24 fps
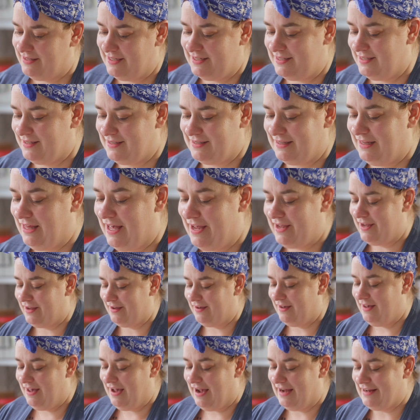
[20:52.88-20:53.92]
This is like,
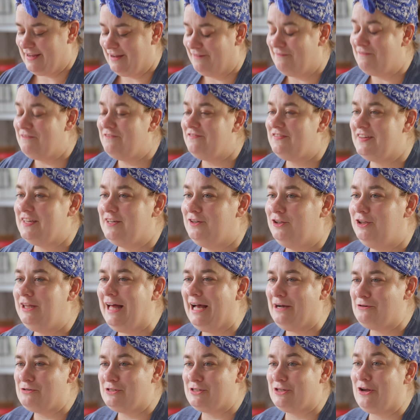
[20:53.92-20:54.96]
I can feel
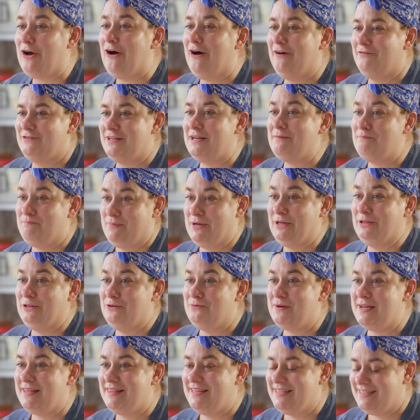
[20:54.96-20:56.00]
how soft and
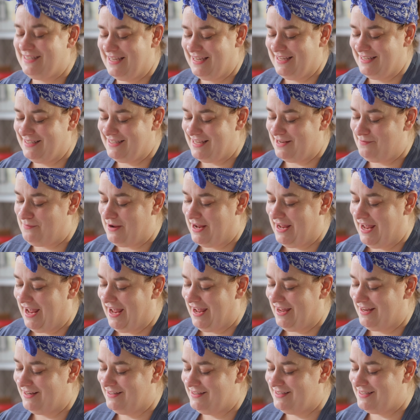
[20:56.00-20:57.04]
pillowy this is in my
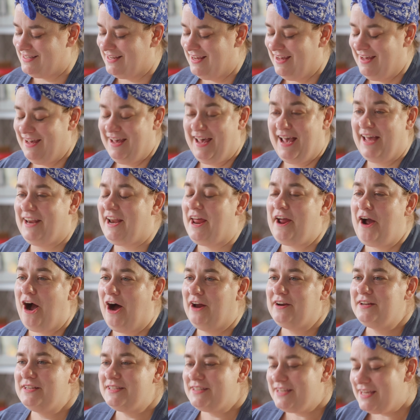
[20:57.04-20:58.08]
hands, and I
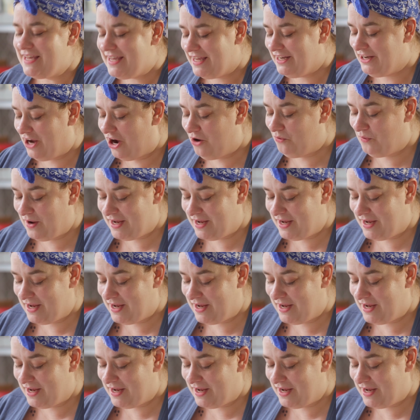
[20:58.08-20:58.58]
honestly cannot